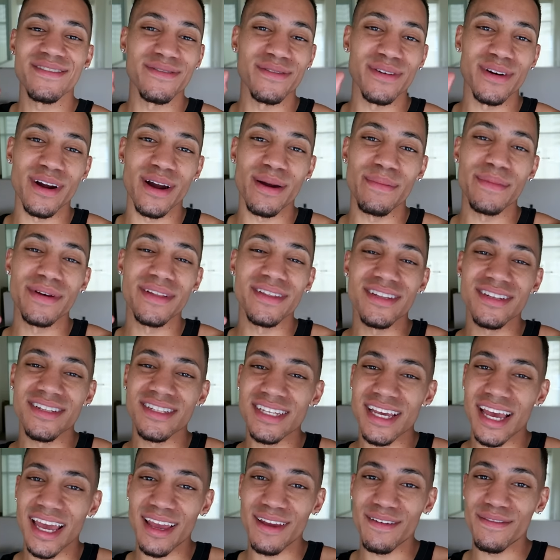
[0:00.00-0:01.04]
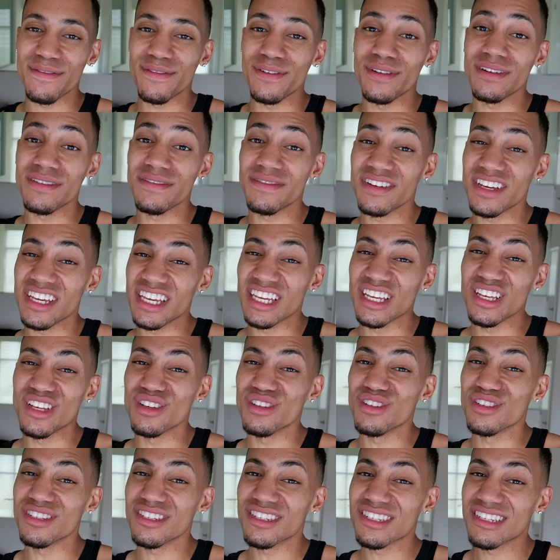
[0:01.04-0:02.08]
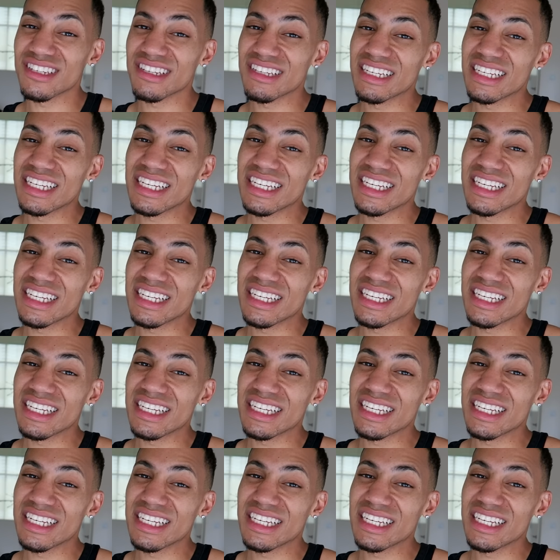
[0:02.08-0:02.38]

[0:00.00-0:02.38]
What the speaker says: where I'm in the tank full of eels.